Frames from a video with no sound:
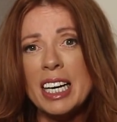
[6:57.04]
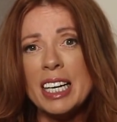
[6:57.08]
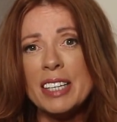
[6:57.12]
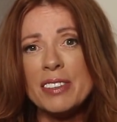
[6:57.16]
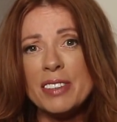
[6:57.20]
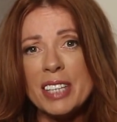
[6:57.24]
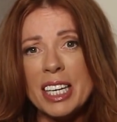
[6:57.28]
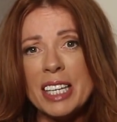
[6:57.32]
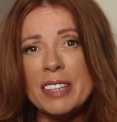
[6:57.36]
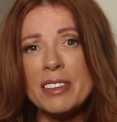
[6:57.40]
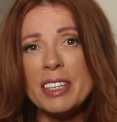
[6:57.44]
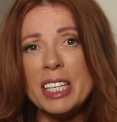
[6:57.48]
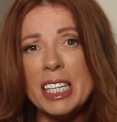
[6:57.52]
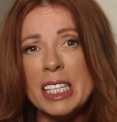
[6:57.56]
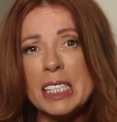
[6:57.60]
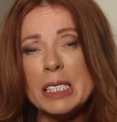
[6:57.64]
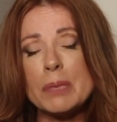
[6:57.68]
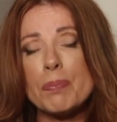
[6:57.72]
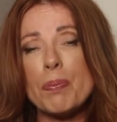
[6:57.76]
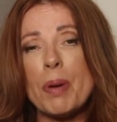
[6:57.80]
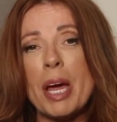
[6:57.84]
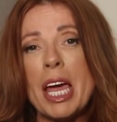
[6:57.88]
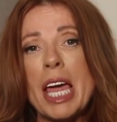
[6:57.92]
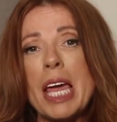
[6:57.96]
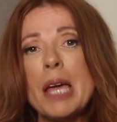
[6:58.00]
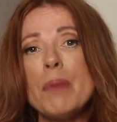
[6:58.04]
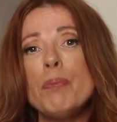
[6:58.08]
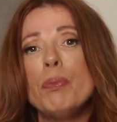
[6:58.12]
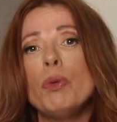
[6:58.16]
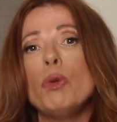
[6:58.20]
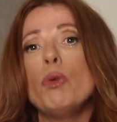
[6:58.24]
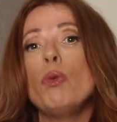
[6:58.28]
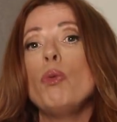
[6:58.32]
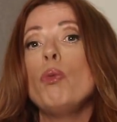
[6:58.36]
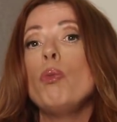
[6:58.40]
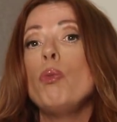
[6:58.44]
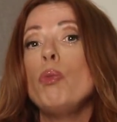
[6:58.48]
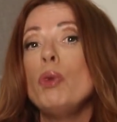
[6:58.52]
then these
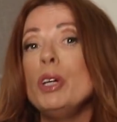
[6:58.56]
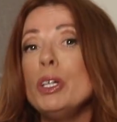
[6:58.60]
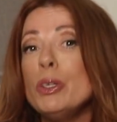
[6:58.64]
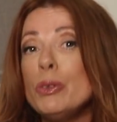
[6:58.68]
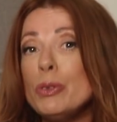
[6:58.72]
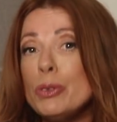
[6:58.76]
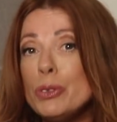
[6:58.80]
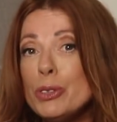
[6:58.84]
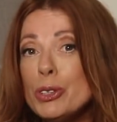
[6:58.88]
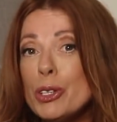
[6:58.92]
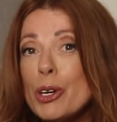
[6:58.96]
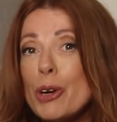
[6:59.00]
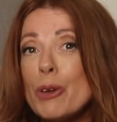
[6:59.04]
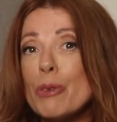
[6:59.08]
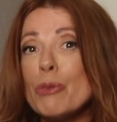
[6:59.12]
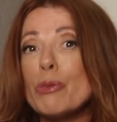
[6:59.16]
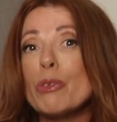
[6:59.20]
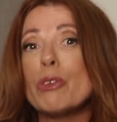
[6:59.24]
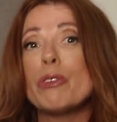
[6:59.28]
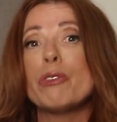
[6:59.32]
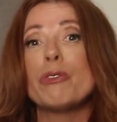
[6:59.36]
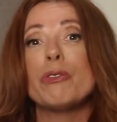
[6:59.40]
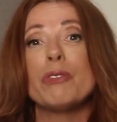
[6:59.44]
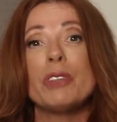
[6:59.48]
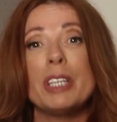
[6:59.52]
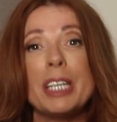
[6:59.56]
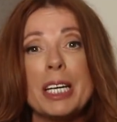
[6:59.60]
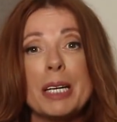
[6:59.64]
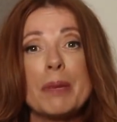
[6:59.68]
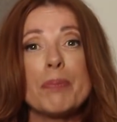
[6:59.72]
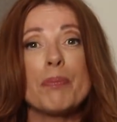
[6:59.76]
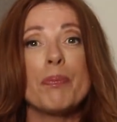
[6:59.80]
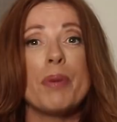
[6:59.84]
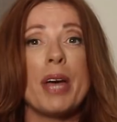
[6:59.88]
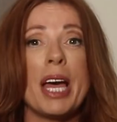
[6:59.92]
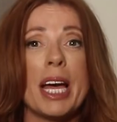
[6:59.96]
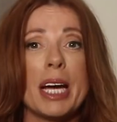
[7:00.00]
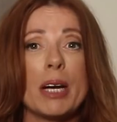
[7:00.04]
people will not
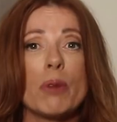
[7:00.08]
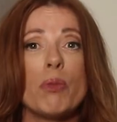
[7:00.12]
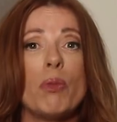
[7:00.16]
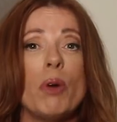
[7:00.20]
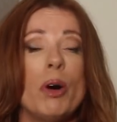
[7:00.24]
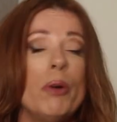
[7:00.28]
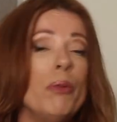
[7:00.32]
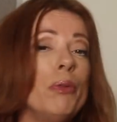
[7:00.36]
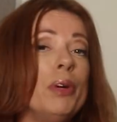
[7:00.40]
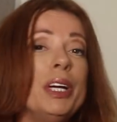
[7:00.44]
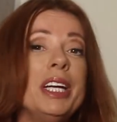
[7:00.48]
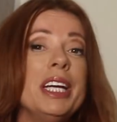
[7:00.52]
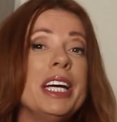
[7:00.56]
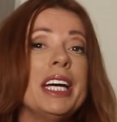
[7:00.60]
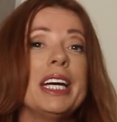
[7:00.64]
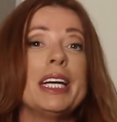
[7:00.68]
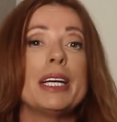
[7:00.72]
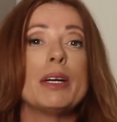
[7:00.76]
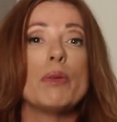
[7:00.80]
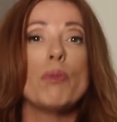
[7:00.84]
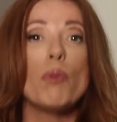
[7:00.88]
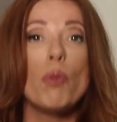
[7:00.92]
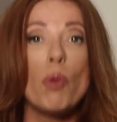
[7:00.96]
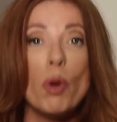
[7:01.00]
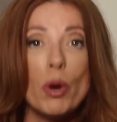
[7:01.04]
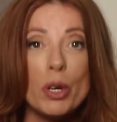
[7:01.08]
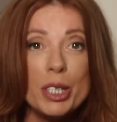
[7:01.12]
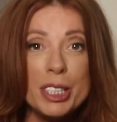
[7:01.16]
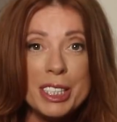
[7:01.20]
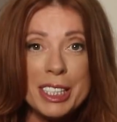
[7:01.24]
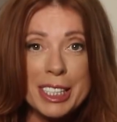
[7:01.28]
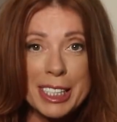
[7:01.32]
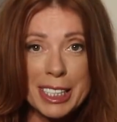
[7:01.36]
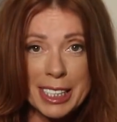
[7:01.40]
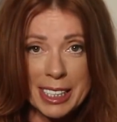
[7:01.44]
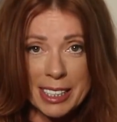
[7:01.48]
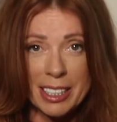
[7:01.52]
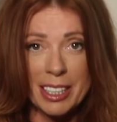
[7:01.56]
reflect back what we need and
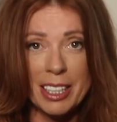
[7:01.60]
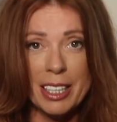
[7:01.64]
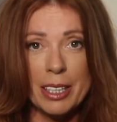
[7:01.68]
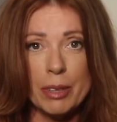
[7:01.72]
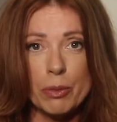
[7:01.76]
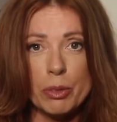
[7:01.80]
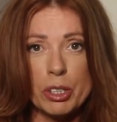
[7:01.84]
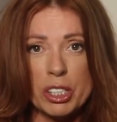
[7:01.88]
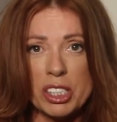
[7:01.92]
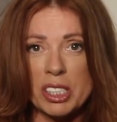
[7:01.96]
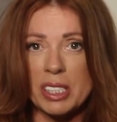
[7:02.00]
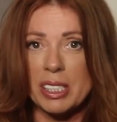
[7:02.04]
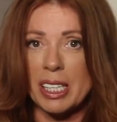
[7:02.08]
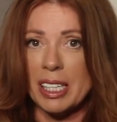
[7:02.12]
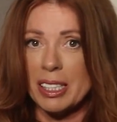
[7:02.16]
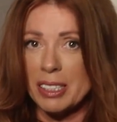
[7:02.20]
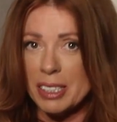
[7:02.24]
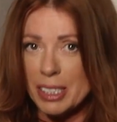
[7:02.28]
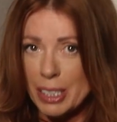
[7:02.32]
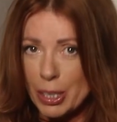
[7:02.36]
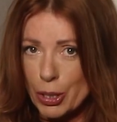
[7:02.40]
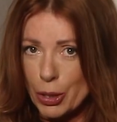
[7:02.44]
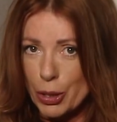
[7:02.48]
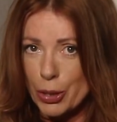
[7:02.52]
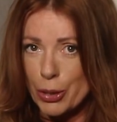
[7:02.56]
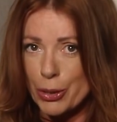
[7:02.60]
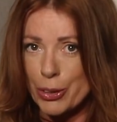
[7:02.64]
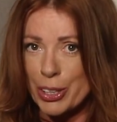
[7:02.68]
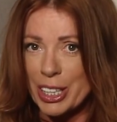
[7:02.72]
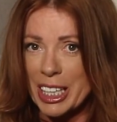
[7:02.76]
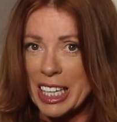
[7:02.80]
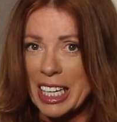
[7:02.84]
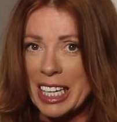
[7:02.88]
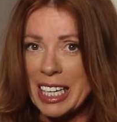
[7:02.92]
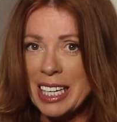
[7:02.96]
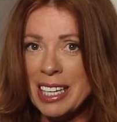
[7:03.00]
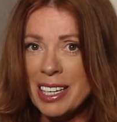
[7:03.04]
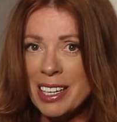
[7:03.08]
want, which is that
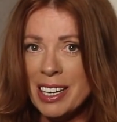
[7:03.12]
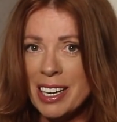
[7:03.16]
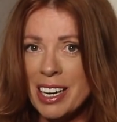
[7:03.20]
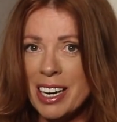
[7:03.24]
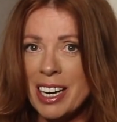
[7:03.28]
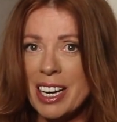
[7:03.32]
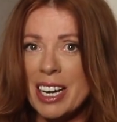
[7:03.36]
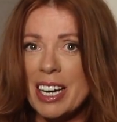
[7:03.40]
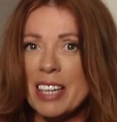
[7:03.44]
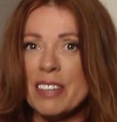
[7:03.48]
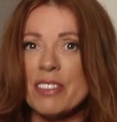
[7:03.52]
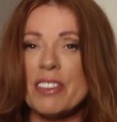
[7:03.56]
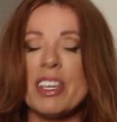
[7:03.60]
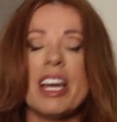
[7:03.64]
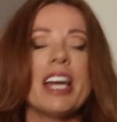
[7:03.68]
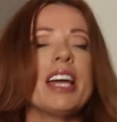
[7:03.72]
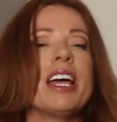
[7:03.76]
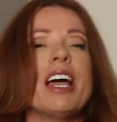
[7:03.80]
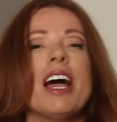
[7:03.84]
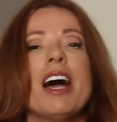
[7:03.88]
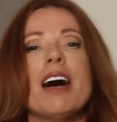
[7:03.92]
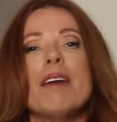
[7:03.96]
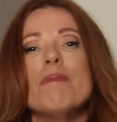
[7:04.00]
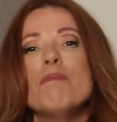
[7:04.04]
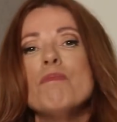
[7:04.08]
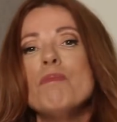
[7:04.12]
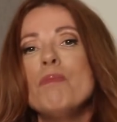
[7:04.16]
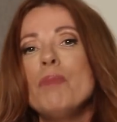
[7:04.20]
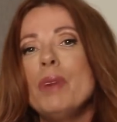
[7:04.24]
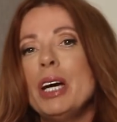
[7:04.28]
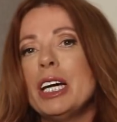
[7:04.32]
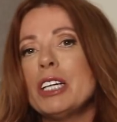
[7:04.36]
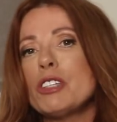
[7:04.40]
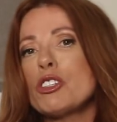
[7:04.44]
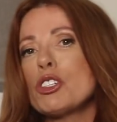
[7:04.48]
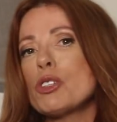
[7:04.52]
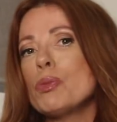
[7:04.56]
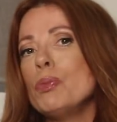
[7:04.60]
security. They are
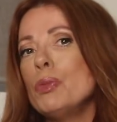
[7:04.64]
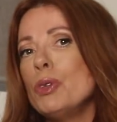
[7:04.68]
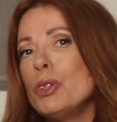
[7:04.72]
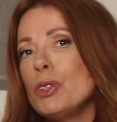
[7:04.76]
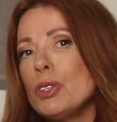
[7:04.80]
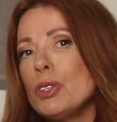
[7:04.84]
much more